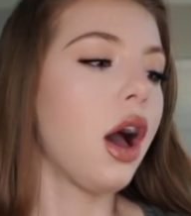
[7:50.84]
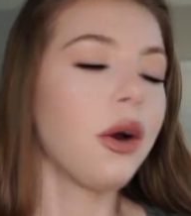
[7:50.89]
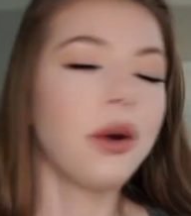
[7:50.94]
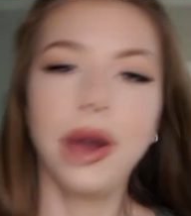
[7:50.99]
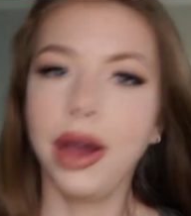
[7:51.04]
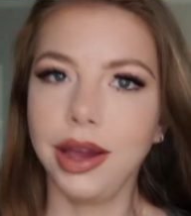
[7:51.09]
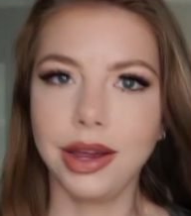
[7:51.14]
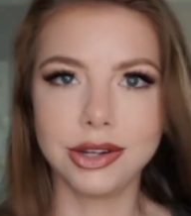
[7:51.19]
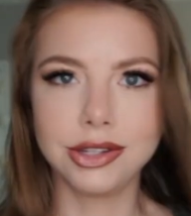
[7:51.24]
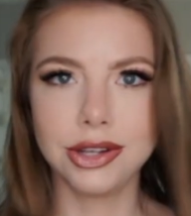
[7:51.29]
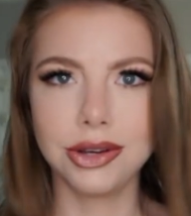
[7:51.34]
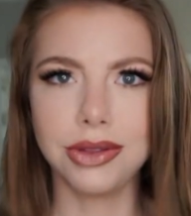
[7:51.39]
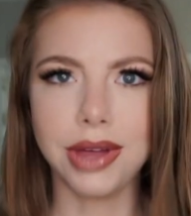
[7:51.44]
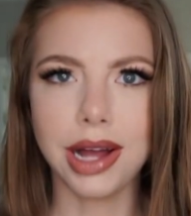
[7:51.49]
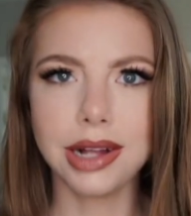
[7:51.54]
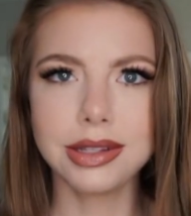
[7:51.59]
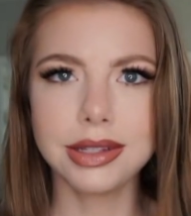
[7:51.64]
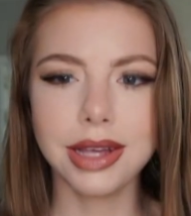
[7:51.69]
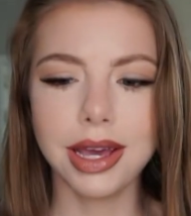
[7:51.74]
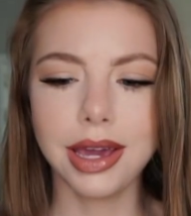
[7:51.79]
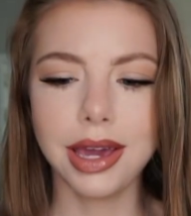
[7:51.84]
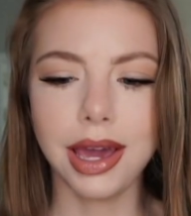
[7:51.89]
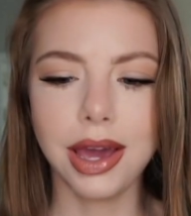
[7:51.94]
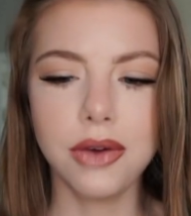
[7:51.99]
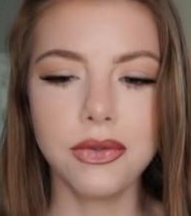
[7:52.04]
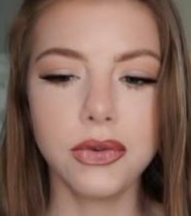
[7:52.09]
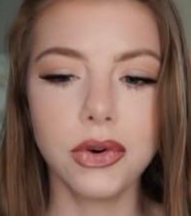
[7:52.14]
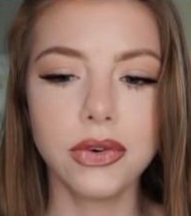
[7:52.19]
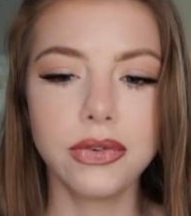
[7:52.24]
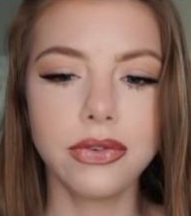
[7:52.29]
Okay, so that's like
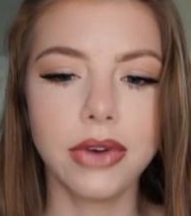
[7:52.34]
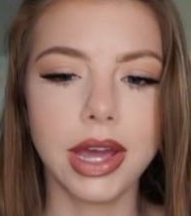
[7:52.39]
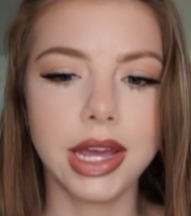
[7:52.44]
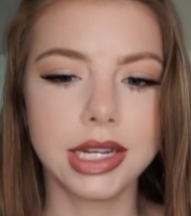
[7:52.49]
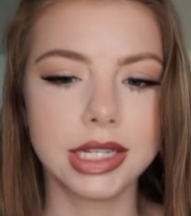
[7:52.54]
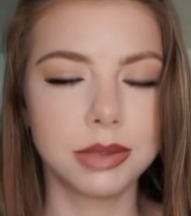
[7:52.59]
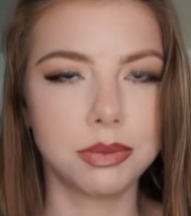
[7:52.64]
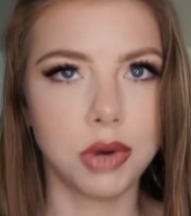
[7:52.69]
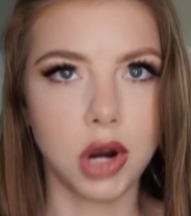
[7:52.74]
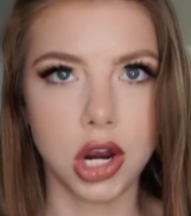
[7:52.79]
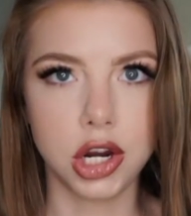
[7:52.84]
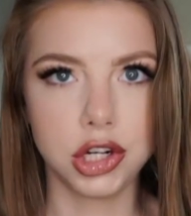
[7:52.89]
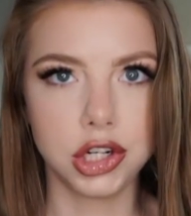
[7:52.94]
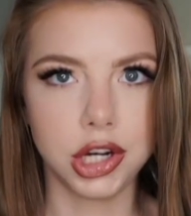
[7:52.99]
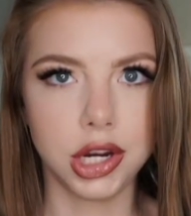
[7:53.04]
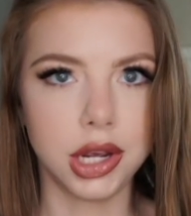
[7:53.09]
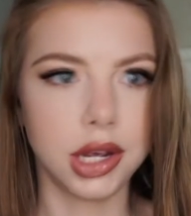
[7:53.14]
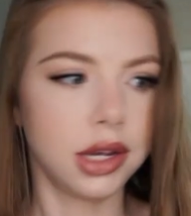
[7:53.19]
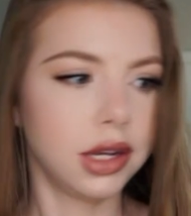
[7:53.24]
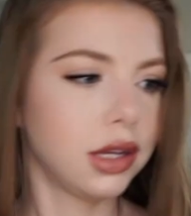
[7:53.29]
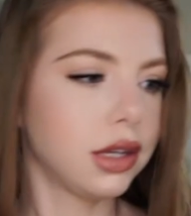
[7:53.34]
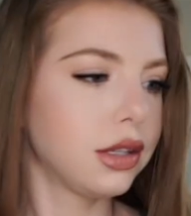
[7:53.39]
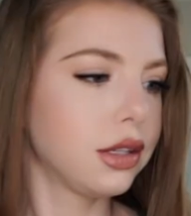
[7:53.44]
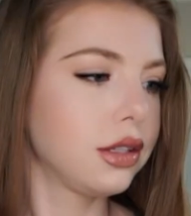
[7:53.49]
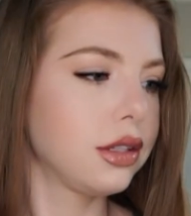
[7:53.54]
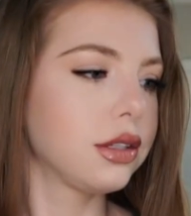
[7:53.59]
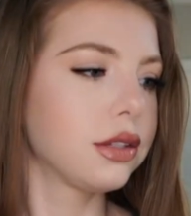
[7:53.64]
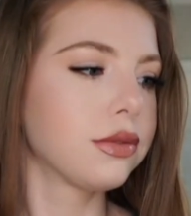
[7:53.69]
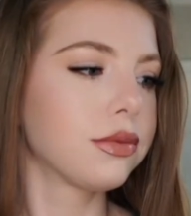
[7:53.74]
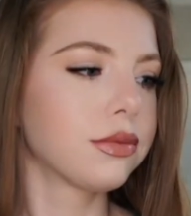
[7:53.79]
it for face
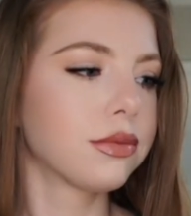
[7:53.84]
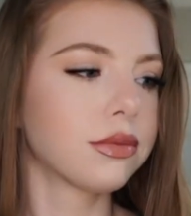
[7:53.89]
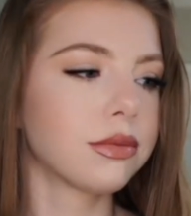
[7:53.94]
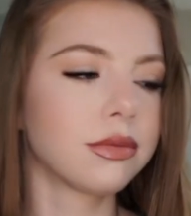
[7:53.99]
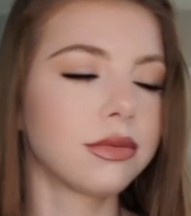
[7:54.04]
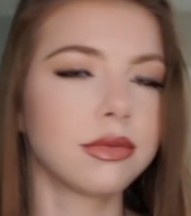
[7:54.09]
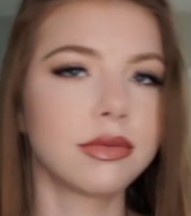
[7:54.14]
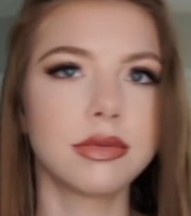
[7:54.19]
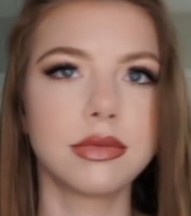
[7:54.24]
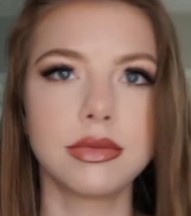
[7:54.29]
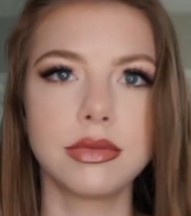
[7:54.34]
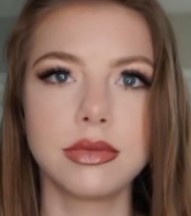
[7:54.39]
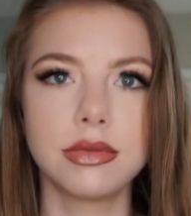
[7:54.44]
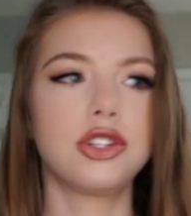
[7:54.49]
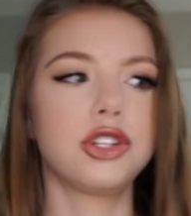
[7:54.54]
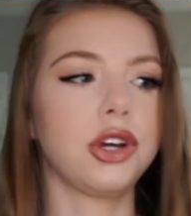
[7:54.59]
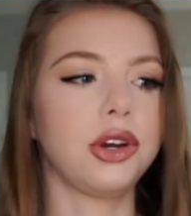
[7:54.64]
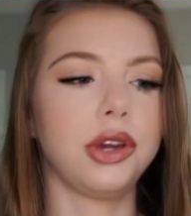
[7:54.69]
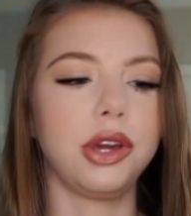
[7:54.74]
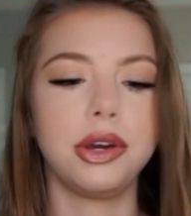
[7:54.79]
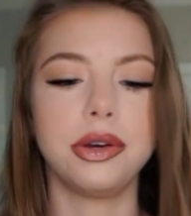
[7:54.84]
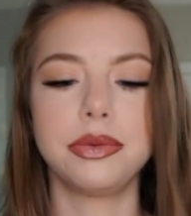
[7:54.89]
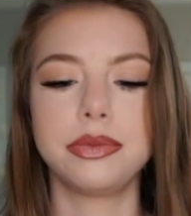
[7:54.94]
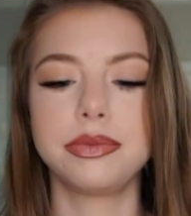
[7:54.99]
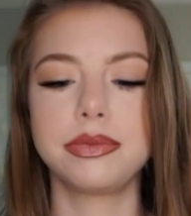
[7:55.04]
brushes. I'll show you.